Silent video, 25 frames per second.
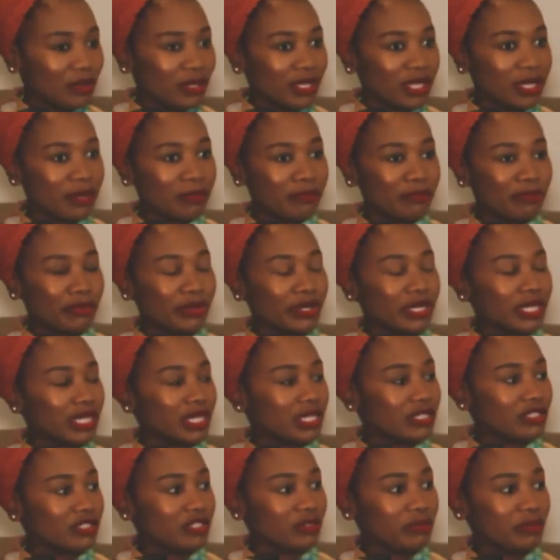him putting
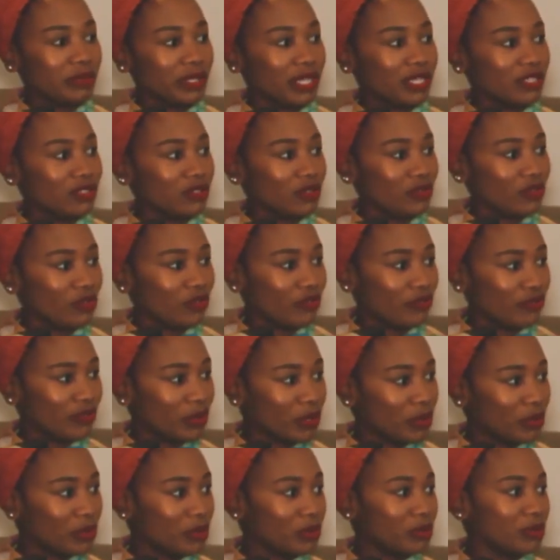a GPS on your
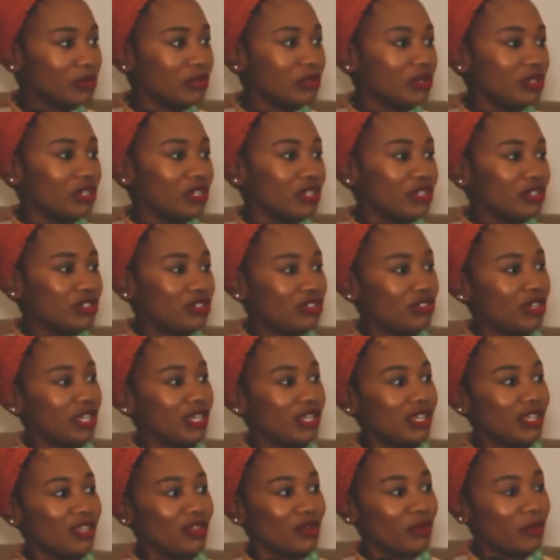phone,
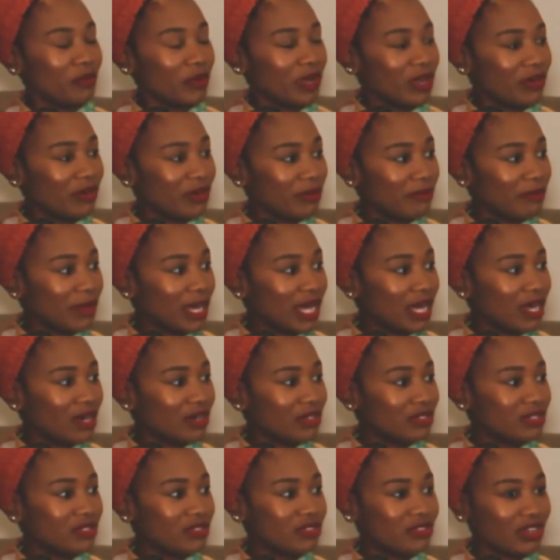tracking your
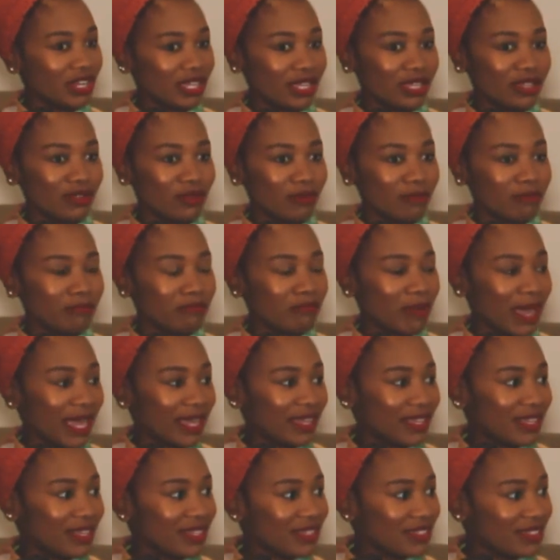whereabouts, tracking your
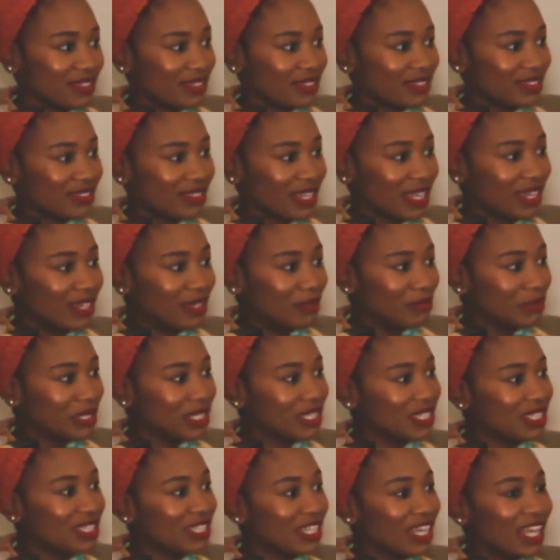banking
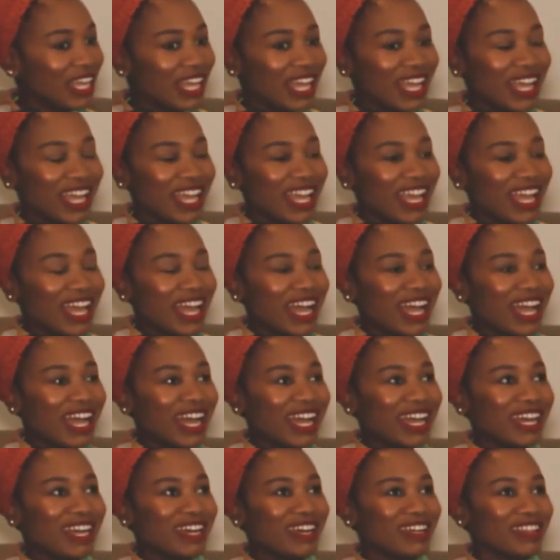statements.
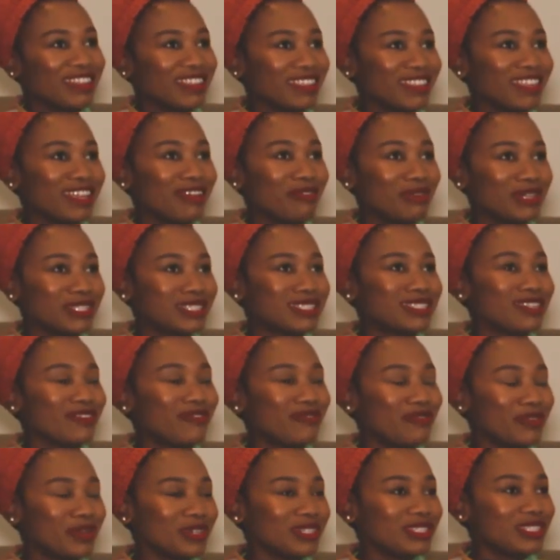That was the
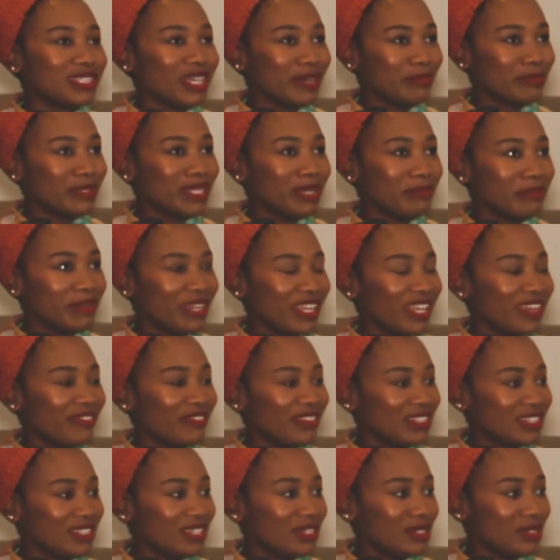first time somebody
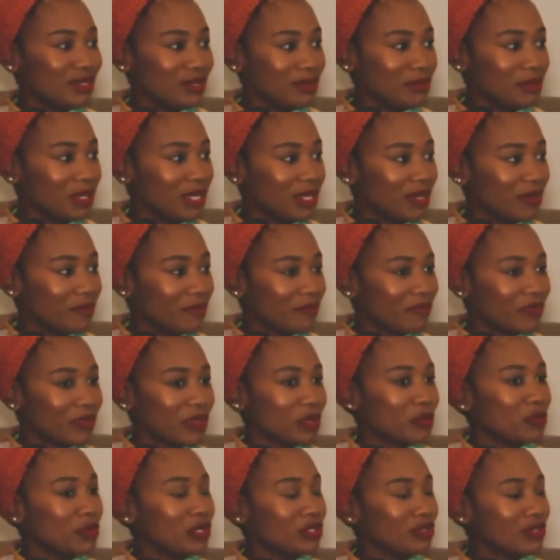ever said to me,
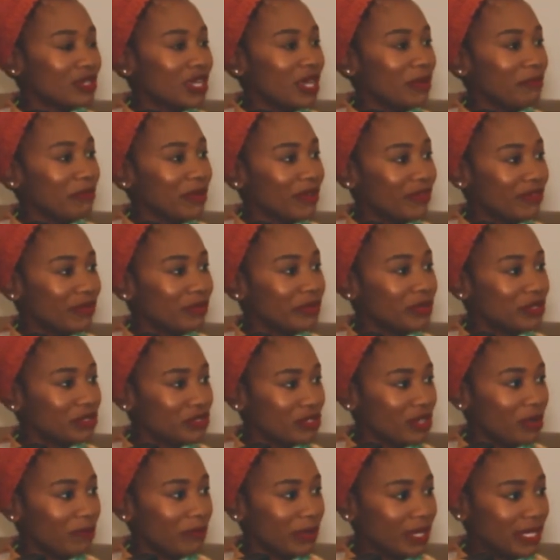once you come back from the
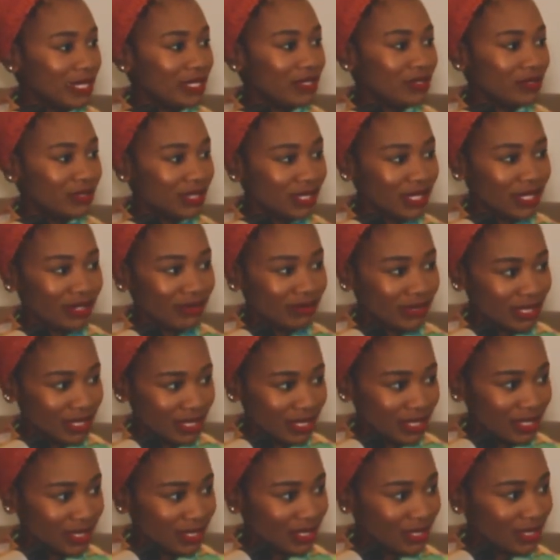shop, I need to see a
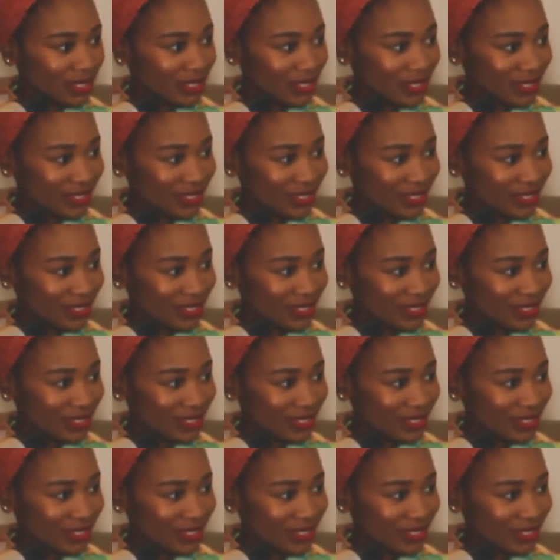receipt.